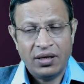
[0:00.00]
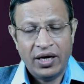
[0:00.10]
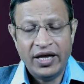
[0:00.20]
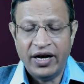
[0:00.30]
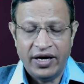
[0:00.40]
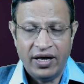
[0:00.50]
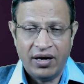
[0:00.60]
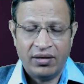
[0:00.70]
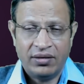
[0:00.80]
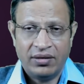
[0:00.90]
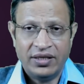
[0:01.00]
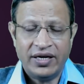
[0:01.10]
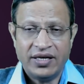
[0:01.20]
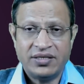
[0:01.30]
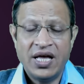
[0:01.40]
in India, that
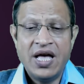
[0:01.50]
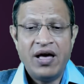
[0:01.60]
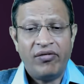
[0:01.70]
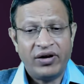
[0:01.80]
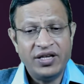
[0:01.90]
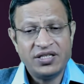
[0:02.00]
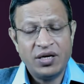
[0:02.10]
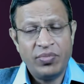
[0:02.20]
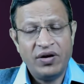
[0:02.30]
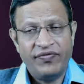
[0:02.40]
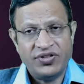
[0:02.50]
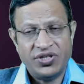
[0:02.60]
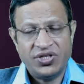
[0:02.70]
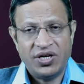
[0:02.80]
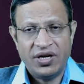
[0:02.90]
is, reasonable
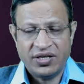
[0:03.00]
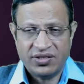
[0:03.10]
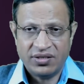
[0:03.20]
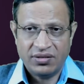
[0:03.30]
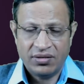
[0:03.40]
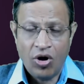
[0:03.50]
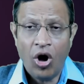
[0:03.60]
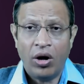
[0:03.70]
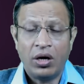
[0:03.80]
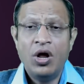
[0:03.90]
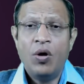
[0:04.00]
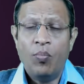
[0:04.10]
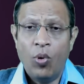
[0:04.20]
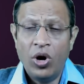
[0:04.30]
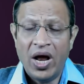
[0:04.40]
physician test or
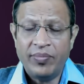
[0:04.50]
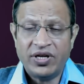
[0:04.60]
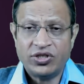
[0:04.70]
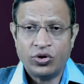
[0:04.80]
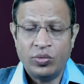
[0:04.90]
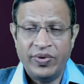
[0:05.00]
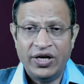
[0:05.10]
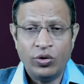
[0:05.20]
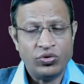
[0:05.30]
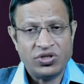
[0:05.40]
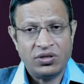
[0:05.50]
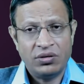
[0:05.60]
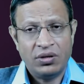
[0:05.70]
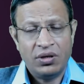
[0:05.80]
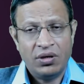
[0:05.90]
BOLAM test should be used
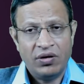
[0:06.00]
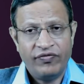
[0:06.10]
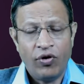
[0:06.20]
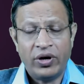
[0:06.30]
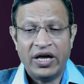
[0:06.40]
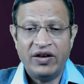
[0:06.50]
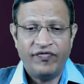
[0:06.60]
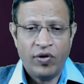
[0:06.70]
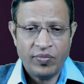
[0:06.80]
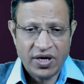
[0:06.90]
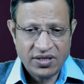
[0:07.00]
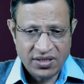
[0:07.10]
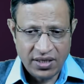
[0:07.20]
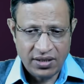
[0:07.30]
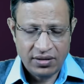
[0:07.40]
for informed
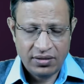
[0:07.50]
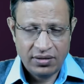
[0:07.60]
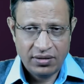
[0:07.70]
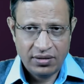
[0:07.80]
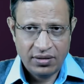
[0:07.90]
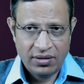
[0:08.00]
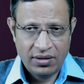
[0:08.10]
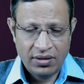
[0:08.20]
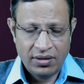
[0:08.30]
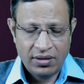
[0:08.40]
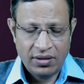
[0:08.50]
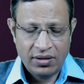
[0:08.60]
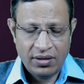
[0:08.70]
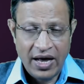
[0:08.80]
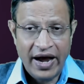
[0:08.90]
consent.
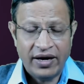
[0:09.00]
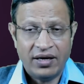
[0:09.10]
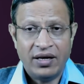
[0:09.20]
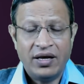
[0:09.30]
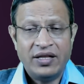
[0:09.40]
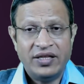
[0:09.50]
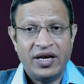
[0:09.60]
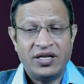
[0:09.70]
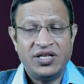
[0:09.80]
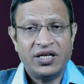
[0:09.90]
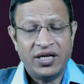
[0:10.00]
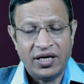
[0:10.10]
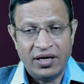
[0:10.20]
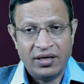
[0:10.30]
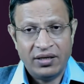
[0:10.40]
And they
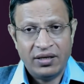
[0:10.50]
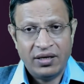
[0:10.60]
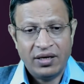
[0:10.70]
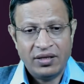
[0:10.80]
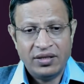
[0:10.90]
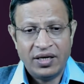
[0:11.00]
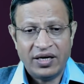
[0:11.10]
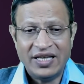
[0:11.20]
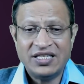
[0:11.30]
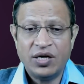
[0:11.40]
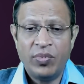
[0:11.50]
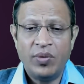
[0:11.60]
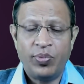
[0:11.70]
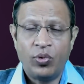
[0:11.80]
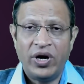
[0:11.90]
rejected the reasonable
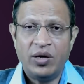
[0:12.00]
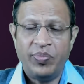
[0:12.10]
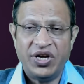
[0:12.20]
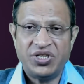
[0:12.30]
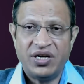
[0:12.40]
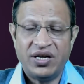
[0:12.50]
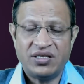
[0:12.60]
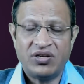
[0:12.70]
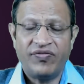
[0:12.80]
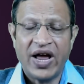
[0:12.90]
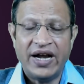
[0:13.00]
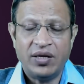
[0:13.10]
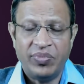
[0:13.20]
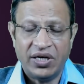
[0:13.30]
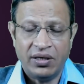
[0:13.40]
prudent patient test of
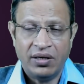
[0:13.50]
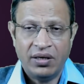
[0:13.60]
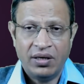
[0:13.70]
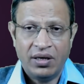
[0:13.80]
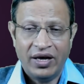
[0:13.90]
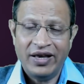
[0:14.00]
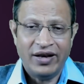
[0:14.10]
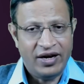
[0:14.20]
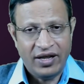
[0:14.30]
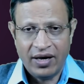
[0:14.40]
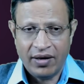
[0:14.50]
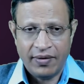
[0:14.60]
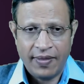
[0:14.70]
Canterbury in India.